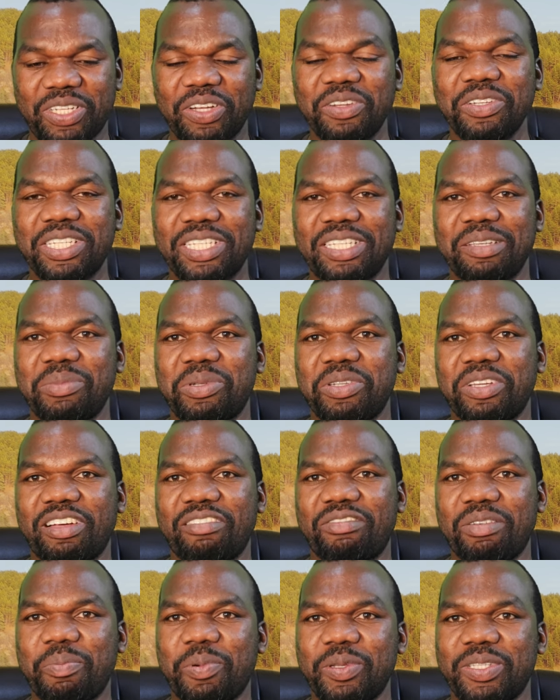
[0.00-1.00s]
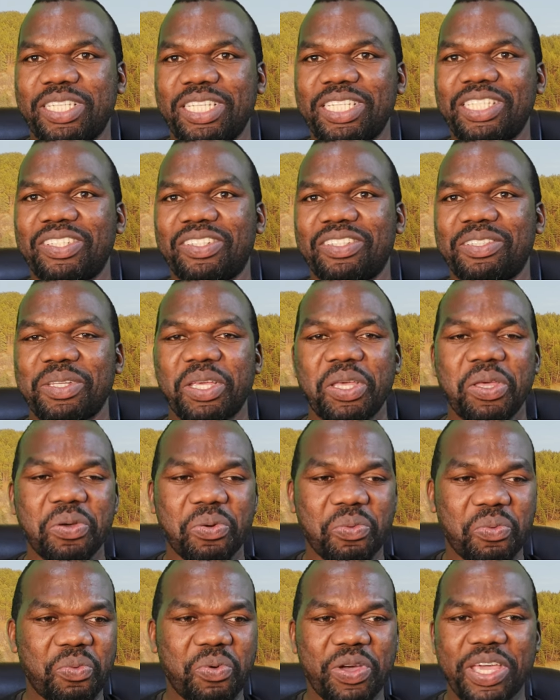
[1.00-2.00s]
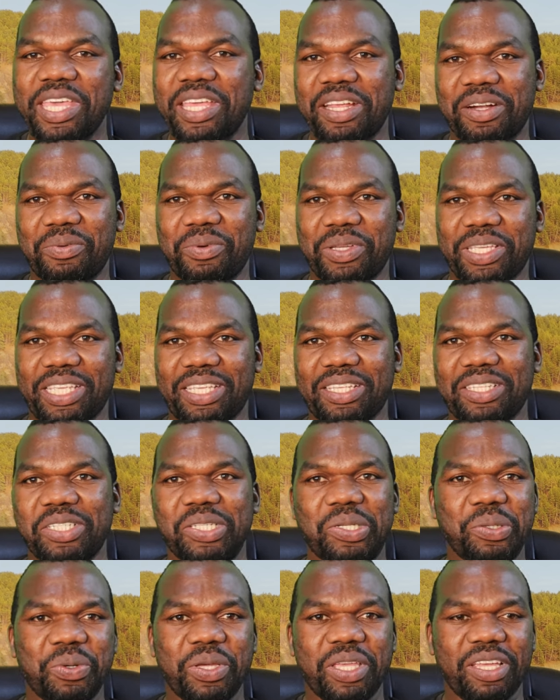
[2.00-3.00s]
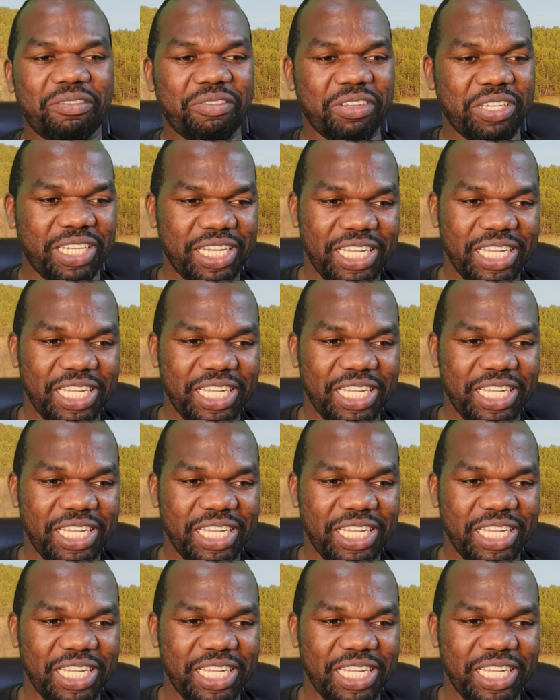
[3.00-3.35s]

don't seem to have a position. Where are we? Do we have